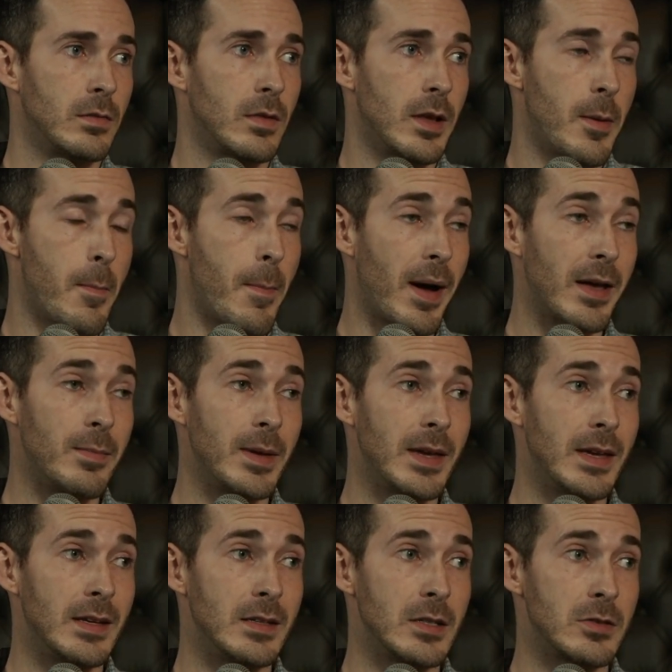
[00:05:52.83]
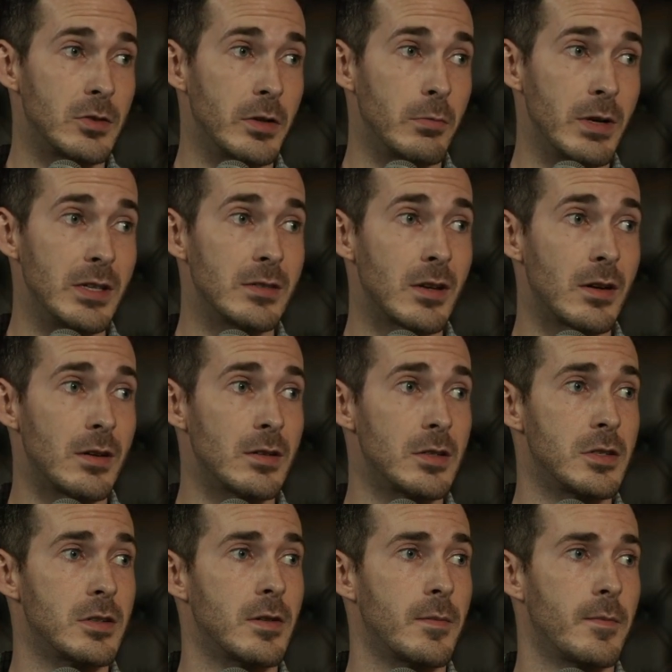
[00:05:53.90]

It might be industry research.